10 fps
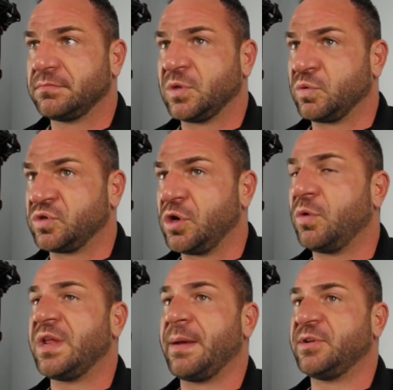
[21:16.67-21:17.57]
There was
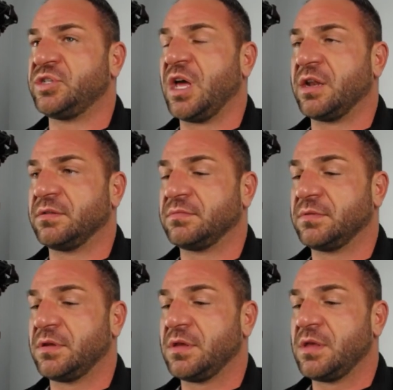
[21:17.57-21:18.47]
no damage done.
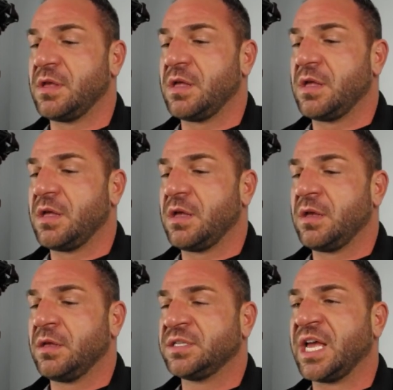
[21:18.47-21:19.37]

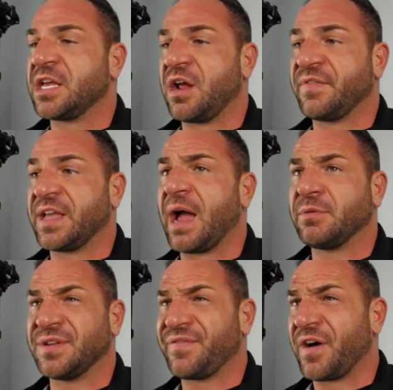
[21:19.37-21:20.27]
Second off, the guy
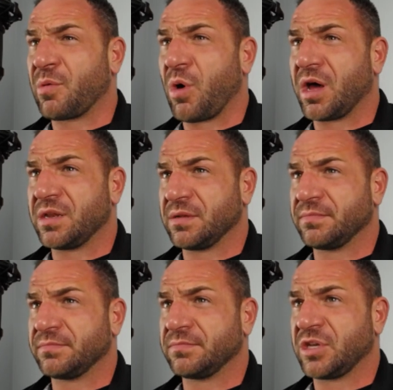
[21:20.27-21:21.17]
was a fuckwad.
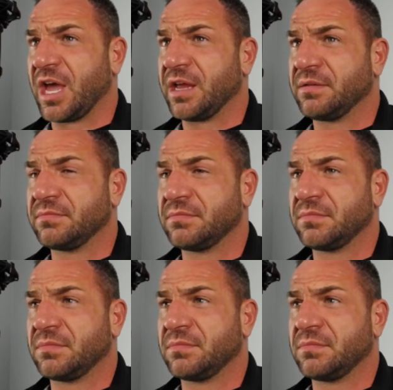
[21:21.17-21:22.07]
Okay?
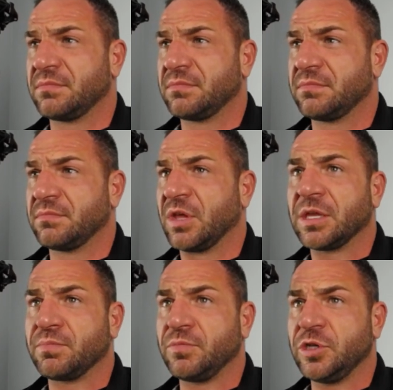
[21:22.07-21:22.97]
Like,
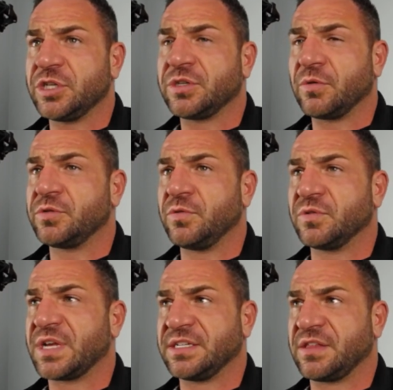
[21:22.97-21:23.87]
you just don't do
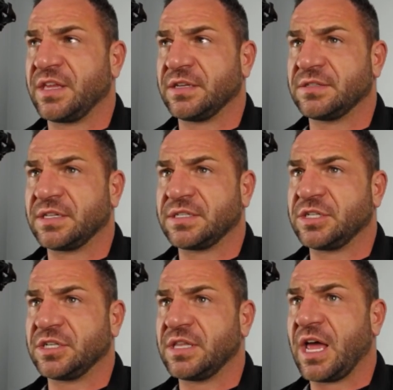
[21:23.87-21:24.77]
those kinds of things. That's
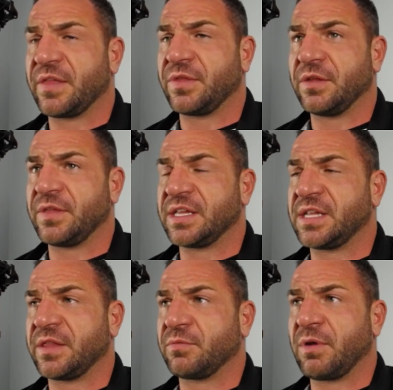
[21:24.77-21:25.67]
just not the
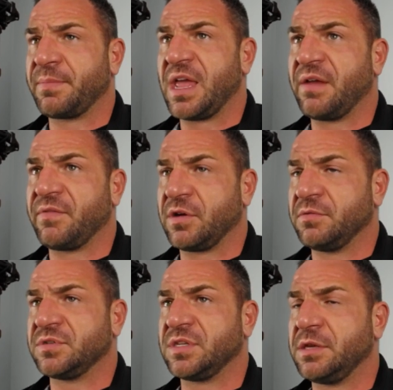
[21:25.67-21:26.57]
right behavior.
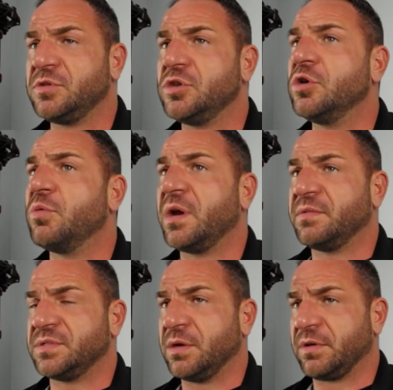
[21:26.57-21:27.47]
He knew what he
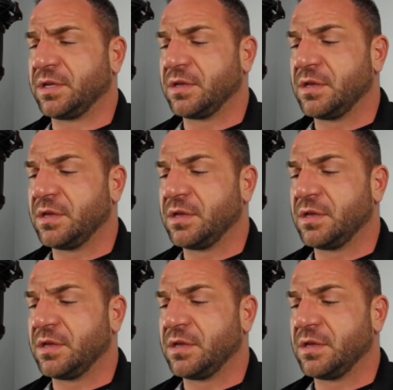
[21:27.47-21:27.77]
was doing.